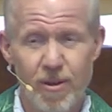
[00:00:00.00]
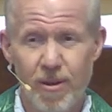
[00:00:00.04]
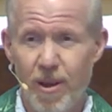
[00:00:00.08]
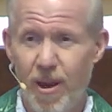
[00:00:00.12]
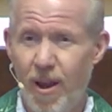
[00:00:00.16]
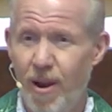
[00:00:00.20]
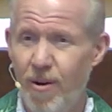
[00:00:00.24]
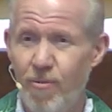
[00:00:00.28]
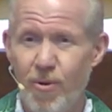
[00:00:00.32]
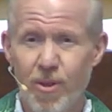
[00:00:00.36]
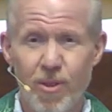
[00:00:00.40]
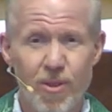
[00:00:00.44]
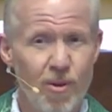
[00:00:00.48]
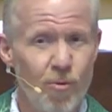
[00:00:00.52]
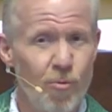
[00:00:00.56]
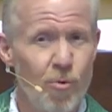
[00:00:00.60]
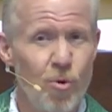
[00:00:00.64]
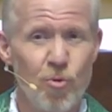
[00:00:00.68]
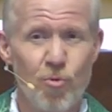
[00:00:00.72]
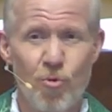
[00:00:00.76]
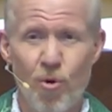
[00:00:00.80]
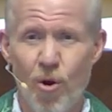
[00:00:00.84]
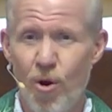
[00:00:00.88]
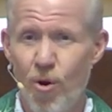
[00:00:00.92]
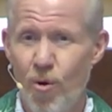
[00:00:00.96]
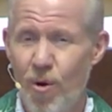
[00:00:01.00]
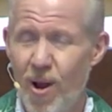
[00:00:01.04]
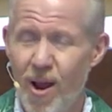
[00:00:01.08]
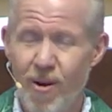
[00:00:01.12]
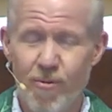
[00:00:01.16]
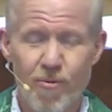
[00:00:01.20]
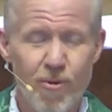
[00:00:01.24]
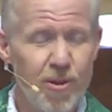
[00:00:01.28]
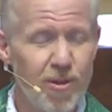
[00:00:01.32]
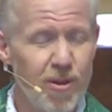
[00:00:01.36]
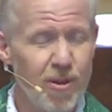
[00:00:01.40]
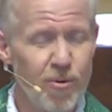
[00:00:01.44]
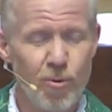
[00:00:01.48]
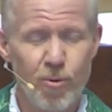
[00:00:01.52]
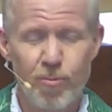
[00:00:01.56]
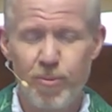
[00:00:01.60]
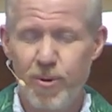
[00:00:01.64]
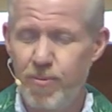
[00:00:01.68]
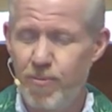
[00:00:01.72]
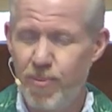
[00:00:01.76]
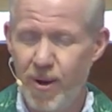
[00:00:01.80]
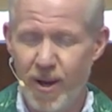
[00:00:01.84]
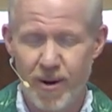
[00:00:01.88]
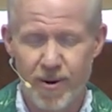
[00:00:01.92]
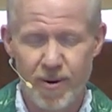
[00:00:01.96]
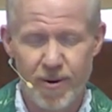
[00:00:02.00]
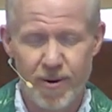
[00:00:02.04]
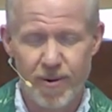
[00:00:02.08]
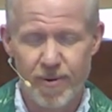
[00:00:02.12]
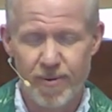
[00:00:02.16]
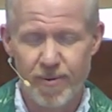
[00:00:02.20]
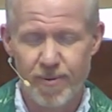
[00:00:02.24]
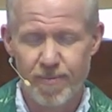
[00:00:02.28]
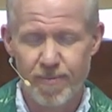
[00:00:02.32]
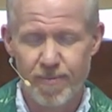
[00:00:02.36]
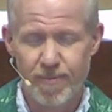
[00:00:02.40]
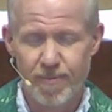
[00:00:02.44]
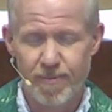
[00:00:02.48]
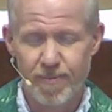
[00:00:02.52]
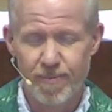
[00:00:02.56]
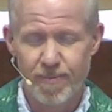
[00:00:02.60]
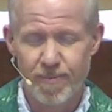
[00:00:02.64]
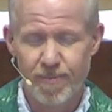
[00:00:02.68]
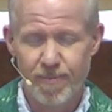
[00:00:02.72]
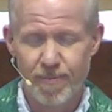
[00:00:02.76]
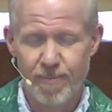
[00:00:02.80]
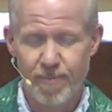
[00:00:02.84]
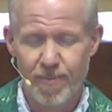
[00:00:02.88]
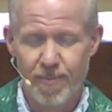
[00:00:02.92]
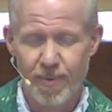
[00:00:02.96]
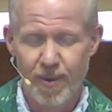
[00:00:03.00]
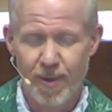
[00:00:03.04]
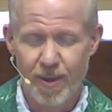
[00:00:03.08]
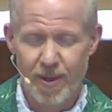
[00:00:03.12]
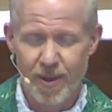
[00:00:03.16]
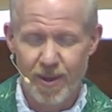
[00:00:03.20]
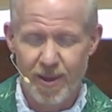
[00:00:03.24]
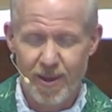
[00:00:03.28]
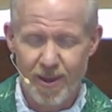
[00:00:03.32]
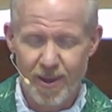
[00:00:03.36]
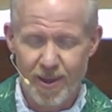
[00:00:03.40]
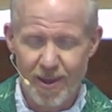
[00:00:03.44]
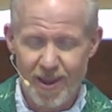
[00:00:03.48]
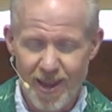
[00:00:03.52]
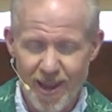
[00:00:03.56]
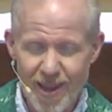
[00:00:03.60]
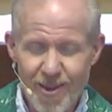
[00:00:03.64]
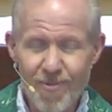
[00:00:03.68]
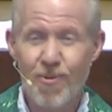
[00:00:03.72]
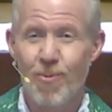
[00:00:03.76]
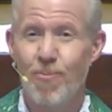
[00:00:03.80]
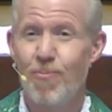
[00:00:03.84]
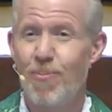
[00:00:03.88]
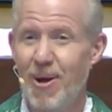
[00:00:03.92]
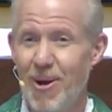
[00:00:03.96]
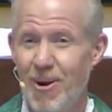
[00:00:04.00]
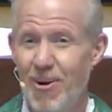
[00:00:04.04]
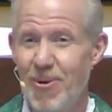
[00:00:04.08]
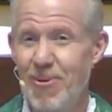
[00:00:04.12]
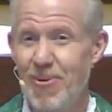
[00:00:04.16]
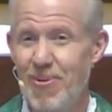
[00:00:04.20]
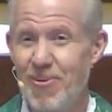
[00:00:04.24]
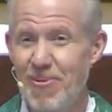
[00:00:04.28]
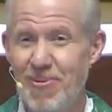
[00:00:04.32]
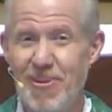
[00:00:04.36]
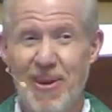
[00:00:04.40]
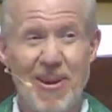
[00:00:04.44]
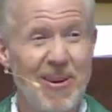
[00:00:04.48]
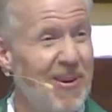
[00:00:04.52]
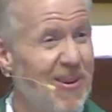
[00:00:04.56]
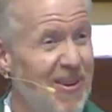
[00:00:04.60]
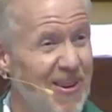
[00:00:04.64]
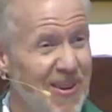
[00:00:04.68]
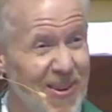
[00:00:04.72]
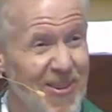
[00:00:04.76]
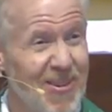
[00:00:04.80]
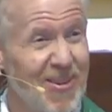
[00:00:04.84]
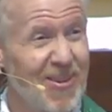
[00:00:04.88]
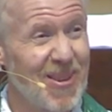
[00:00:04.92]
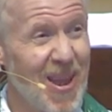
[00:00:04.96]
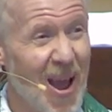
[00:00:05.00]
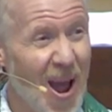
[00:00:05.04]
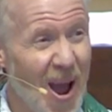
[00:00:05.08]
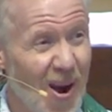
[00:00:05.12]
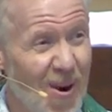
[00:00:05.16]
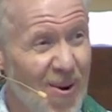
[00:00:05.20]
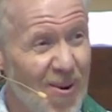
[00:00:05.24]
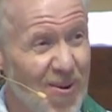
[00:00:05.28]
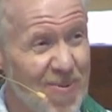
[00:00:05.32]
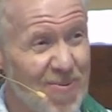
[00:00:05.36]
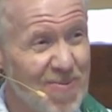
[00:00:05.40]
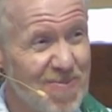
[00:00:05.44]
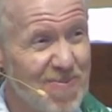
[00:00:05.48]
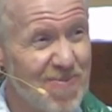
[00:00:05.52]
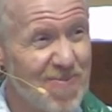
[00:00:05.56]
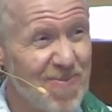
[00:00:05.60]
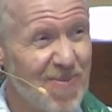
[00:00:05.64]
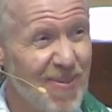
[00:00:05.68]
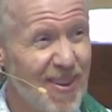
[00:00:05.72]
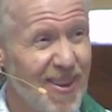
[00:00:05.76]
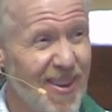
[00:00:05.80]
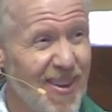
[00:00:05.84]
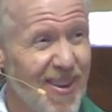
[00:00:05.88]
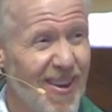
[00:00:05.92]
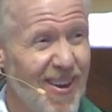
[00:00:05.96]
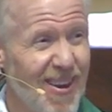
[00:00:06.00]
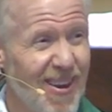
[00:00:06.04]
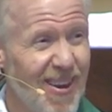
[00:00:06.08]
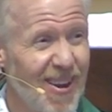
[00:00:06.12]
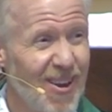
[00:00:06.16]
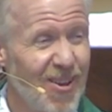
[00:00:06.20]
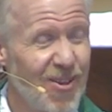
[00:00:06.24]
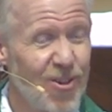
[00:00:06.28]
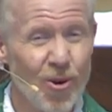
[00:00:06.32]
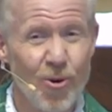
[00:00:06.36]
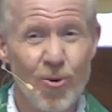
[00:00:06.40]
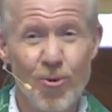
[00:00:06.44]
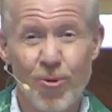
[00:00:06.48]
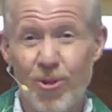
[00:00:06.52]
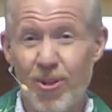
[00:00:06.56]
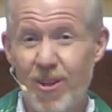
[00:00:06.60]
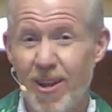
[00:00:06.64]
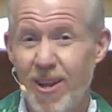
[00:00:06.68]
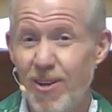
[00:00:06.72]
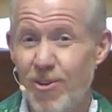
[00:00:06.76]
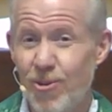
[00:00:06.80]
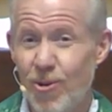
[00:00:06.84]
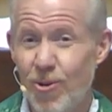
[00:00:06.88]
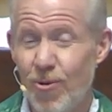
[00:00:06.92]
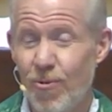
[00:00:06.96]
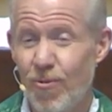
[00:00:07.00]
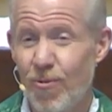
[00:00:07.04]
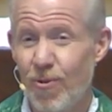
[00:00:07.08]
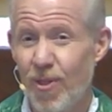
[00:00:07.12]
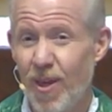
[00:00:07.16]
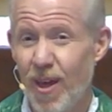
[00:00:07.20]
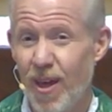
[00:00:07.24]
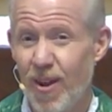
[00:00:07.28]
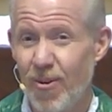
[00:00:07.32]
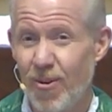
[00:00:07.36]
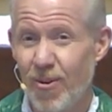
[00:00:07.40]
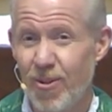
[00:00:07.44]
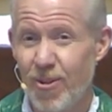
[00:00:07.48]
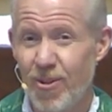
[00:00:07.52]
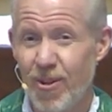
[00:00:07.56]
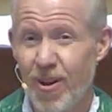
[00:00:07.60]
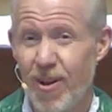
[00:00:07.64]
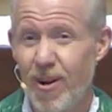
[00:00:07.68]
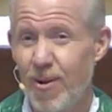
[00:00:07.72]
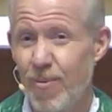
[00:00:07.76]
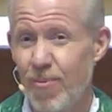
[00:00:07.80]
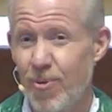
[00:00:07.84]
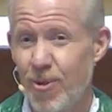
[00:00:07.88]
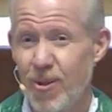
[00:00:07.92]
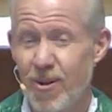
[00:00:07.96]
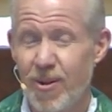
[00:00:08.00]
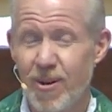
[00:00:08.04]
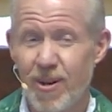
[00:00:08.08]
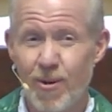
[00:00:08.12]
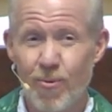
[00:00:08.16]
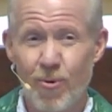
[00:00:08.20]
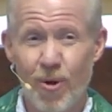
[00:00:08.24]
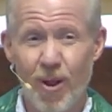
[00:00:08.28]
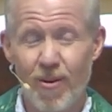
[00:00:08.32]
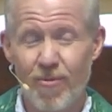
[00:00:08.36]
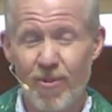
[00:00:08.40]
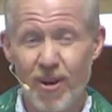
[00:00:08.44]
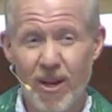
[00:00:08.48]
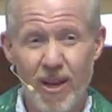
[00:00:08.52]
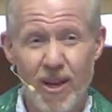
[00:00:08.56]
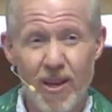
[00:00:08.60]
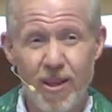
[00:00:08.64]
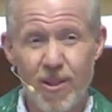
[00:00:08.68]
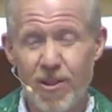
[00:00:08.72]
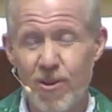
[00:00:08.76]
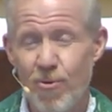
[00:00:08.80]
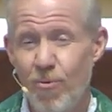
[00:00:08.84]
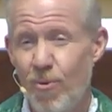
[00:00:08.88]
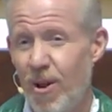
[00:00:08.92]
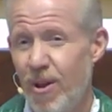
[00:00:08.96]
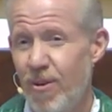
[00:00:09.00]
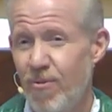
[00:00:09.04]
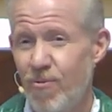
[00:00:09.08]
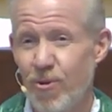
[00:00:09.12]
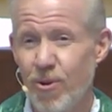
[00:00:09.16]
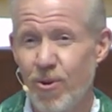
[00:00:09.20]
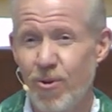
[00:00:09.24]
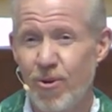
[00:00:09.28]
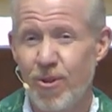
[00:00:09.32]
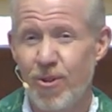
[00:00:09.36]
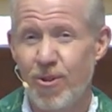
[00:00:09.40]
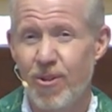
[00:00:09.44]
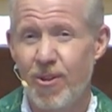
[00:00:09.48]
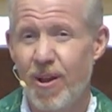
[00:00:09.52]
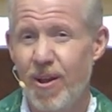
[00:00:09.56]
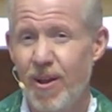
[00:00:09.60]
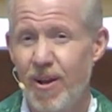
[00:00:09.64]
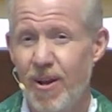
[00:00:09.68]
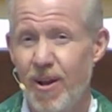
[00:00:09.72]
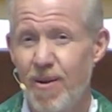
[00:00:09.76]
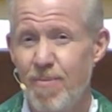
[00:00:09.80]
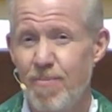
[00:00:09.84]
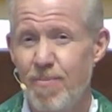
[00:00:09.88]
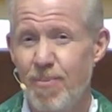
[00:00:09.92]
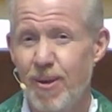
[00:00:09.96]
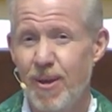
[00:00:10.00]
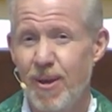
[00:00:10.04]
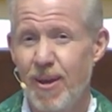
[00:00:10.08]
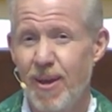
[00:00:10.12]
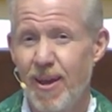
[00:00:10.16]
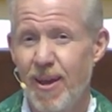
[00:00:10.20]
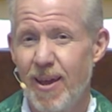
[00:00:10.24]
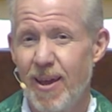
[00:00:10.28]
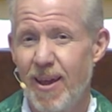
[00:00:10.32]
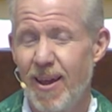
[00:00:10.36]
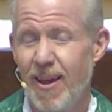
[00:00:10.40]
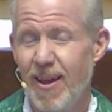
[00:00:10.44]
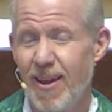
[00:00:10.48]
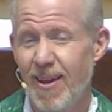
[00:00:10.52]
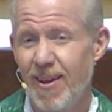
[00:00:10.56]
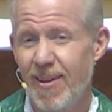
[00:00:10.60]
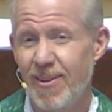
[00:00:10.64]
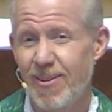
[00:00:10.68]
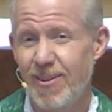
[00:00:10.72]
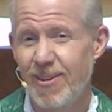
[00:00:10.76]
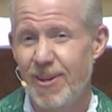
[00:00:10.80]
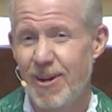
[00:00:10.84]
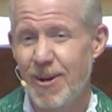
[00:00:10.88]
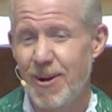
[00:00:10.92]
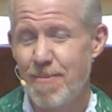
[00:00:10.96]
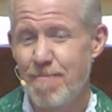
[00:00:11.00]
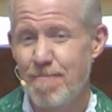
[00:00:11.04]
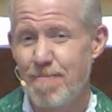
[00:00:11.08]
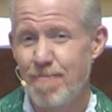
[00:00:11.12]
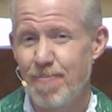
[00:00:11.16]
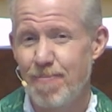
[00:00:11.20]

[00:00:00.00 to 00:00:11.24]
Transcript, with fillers: everything will grow, everything will be better, even better than it is now. So stay tuned for that on Sign Up Sunday. We'll have an easy way for you to sign up, and, um,